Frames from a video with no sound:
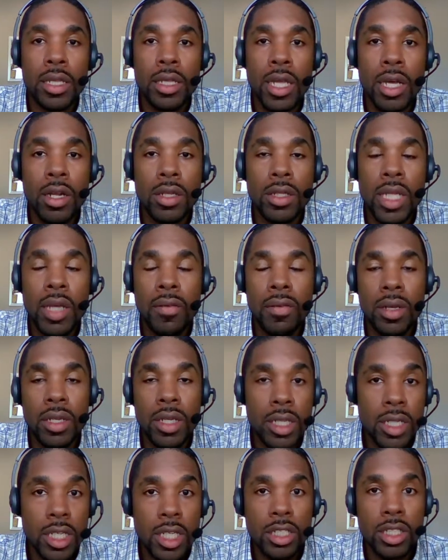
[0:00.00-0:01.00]
are
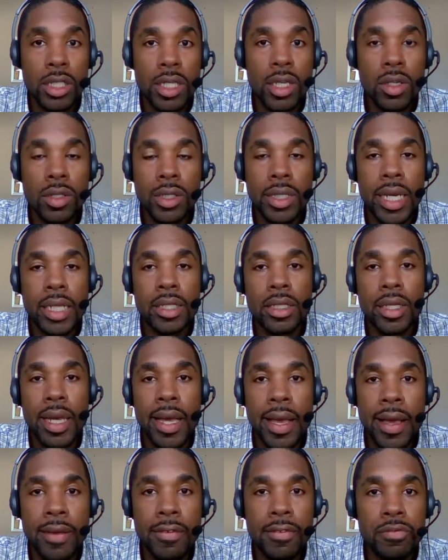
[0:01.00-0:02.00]
definitely good skill sets to
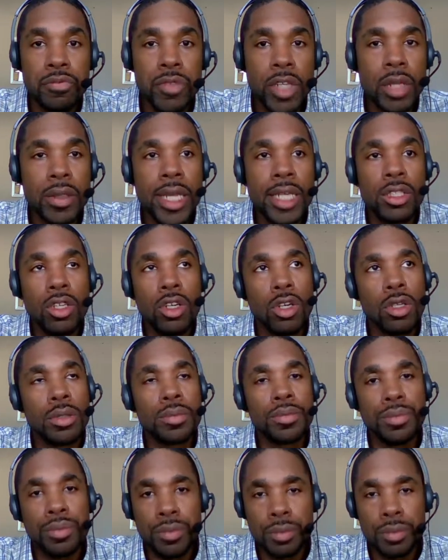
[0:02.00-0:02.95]
have. Now these are